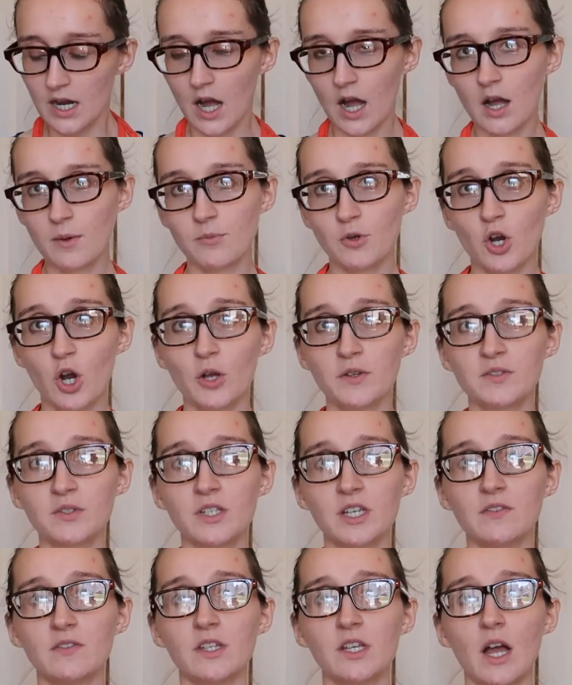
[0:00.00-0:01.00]
You're also
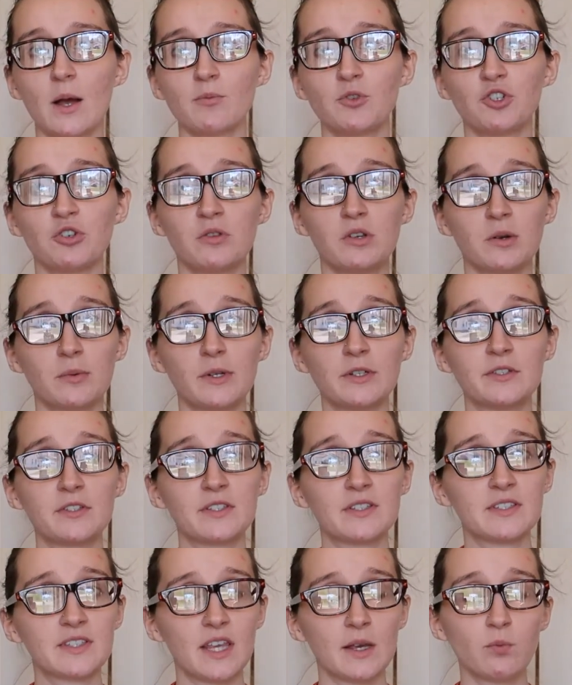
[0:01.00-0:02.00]
given the option to be able
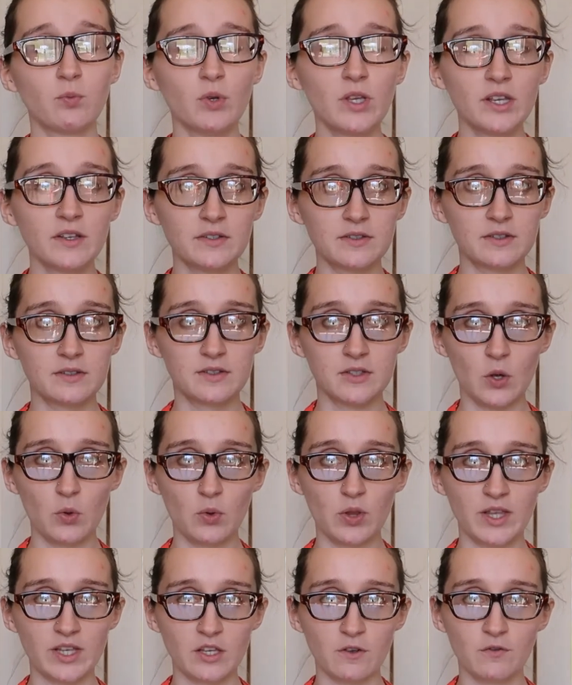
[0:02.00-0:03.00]
to skip weeks. So
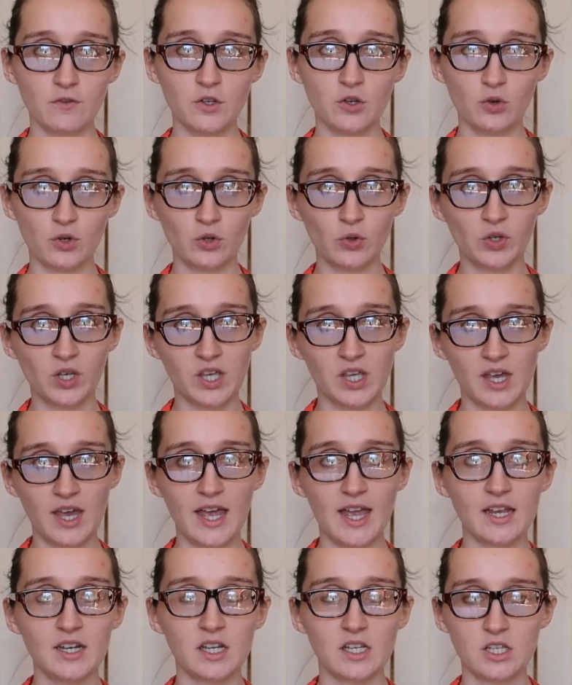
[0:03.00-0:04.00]
like if you're looking
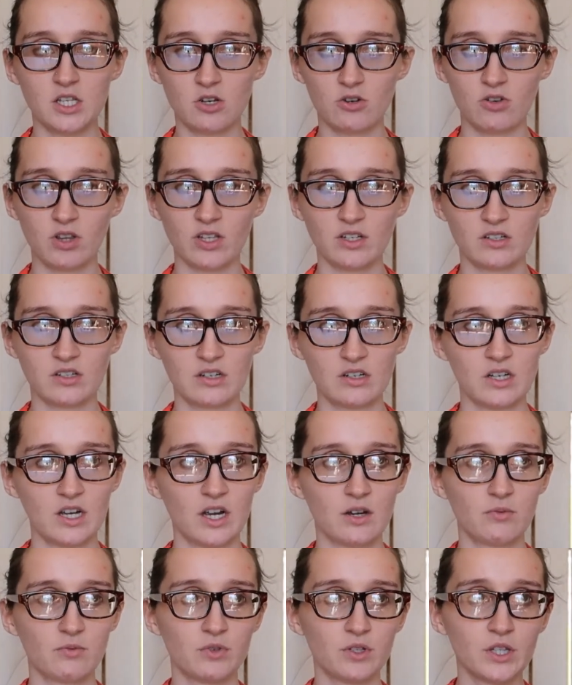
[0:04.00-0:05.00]
ahead and you're like, oh,
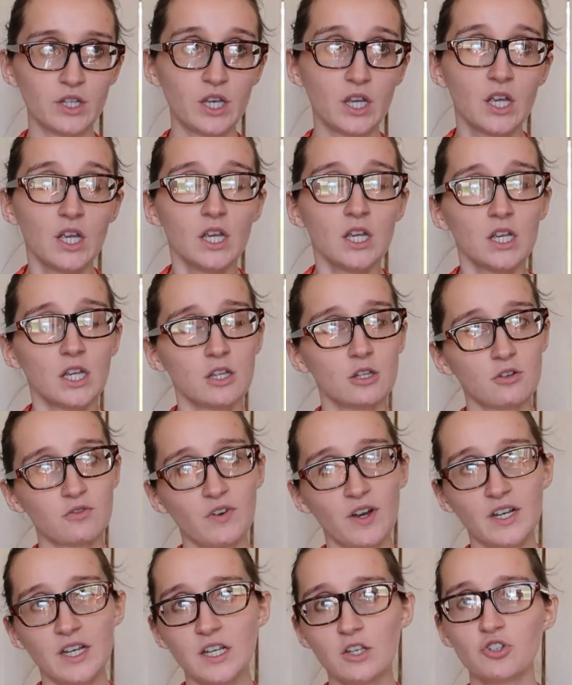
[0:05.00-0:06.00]
I really, either
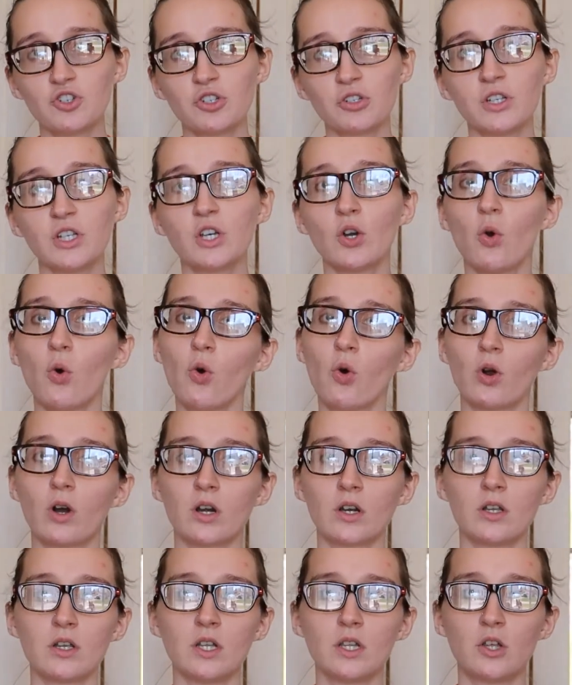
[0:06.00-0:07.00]
financially
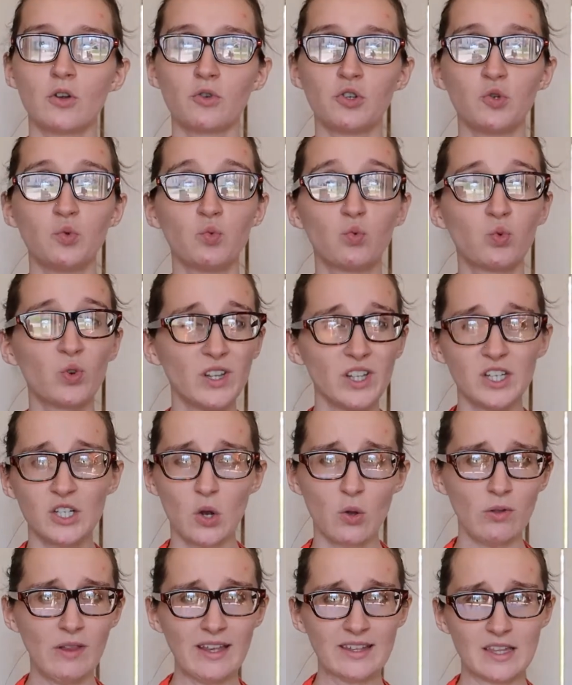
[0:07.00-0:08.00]
or either you really
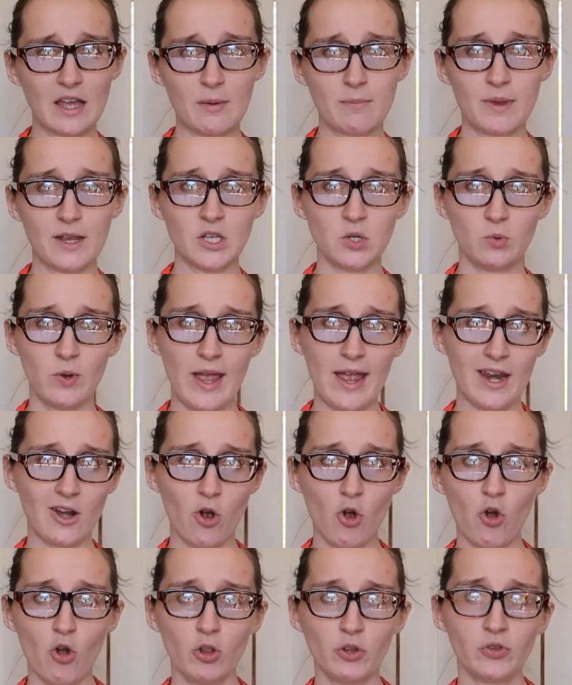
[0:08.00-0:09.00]
don't like that menu at
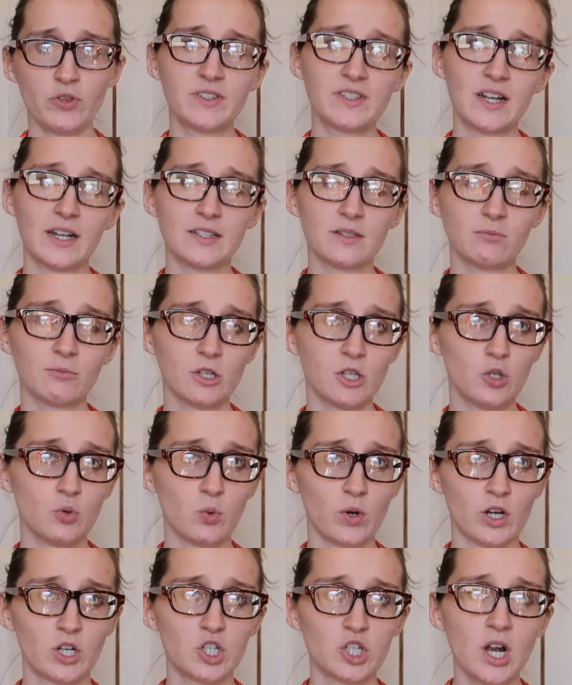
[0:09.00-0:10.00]
all, it's not something you
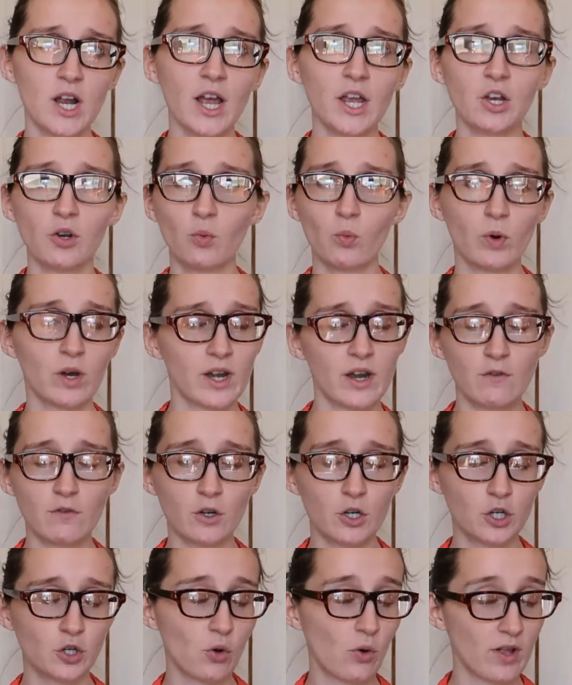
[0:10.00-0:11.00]
want to try or
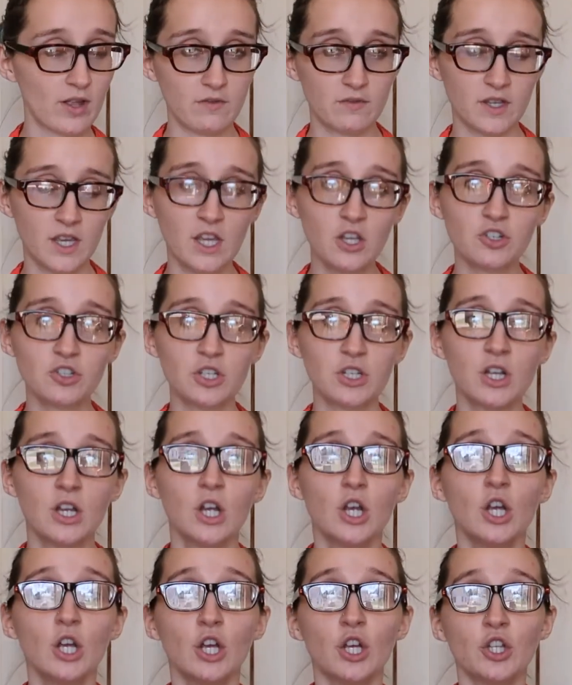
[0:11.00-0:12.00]
whatever, you're going on vacation,
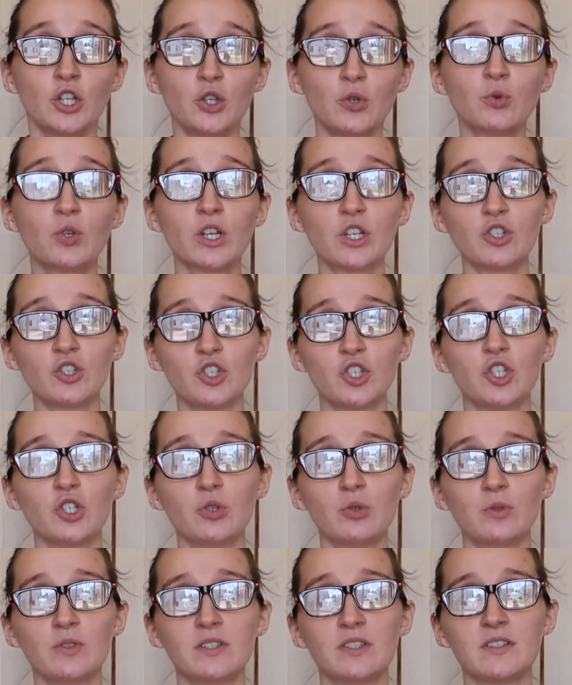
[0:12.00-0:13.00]
you can
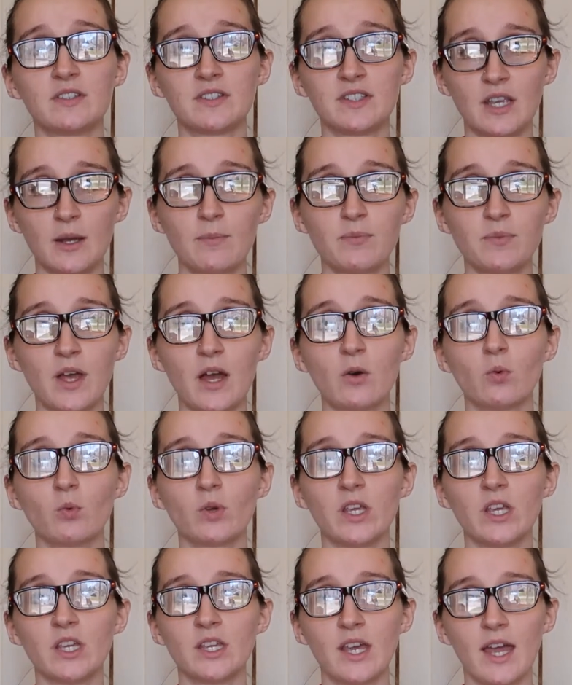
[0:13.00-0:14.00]
choose to skip that
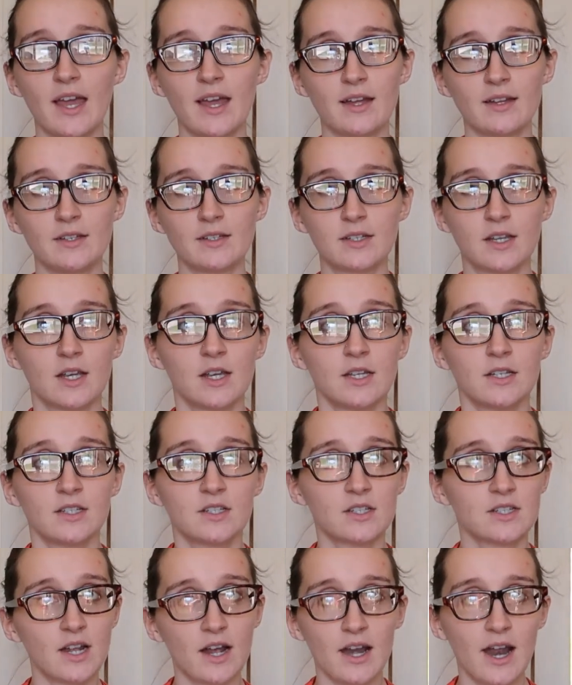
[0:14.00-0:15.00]
week and
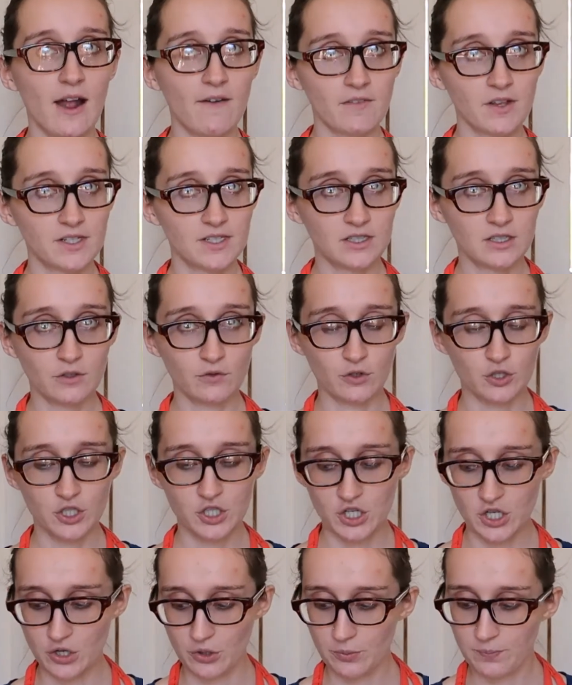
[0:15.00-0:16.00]
to not have that delivered
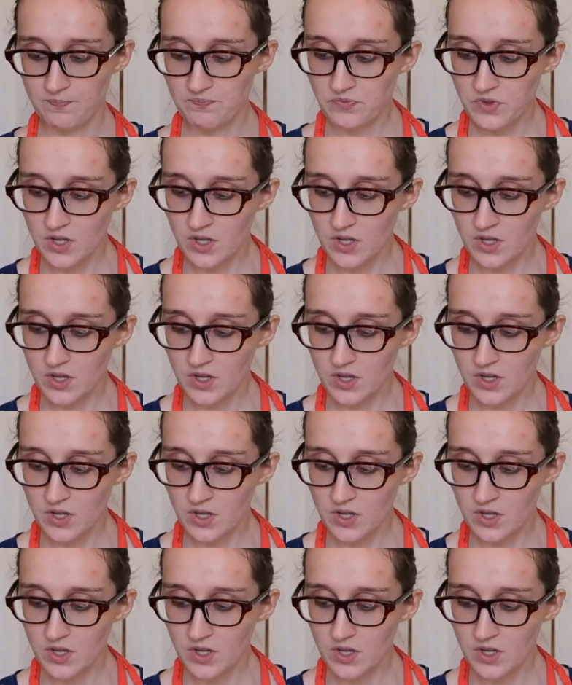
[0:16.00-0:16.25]
to you.